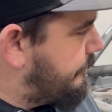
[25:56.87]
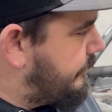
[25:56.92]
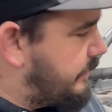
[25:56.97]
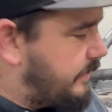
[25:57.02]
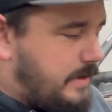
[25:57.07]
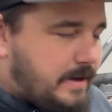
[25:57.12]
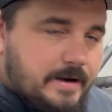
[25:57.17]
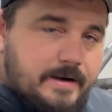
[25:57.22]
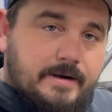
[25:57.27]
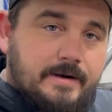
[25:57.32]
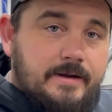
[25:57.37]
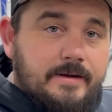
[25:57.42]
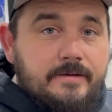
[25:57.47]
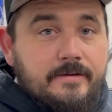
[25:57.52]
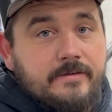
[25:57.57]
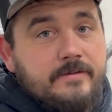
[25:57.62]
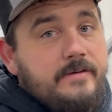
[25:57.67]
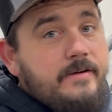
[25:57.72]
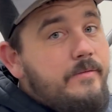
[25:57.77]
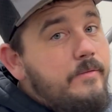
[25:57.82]
Not gonna get to
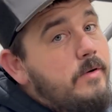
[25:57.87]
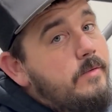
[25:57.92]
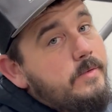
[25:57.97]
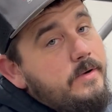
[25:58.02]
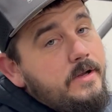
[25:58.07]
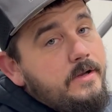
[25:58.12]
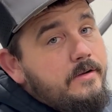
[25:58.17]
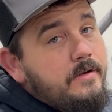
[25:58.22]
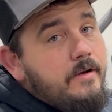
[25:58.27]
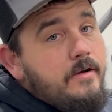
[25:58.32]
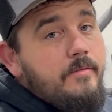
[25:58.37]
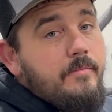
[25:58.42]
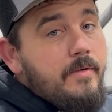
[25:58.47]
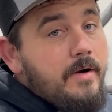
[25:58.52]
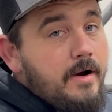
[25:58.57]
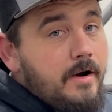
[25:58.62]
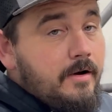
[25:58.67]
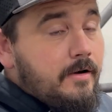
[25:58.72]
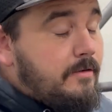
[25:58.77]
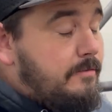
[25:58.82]
see what we get done
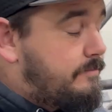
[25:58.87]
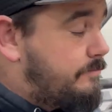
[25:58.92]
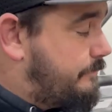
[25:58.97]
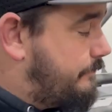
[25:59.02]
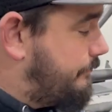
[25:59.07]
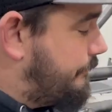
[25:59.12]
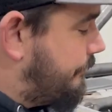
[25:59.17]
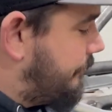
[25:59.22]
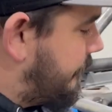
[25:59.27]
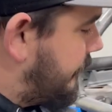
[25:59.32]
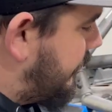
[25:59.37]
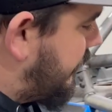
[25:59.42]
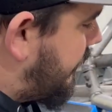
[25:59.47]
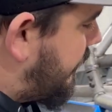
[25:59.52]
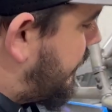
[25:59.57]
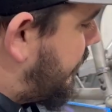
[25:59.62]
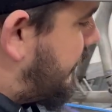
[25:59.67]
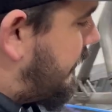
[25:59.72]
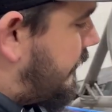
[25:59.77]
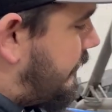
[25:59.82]
tomorrow.
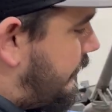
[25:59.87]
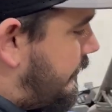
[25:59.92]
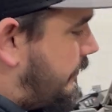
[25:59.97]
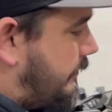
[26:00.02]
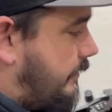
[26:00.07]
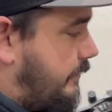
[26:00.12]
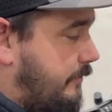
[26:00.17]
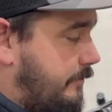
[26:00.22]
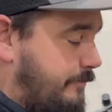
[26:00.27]
So